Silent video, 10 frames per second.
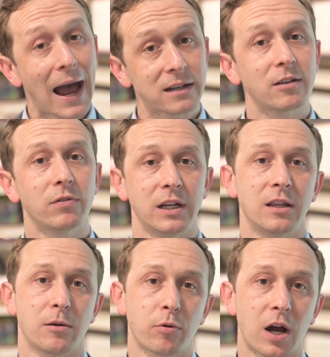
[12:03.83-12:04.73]
actively
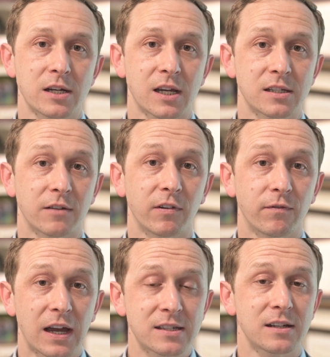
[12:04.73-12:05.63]
in the process of
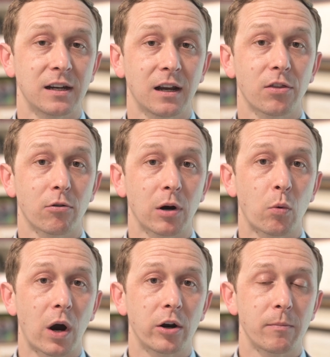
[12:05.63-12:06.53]
investing the
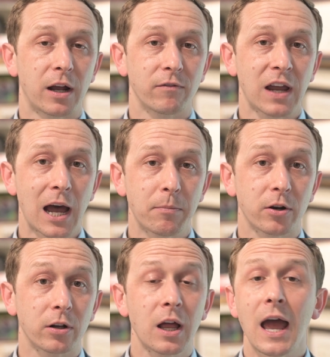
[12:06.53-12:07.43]
required amount of
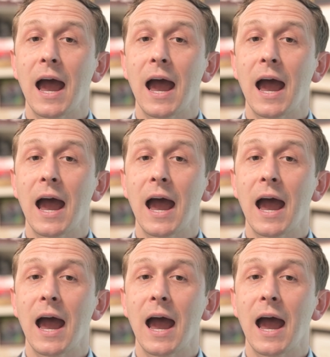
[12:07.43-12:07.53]
capital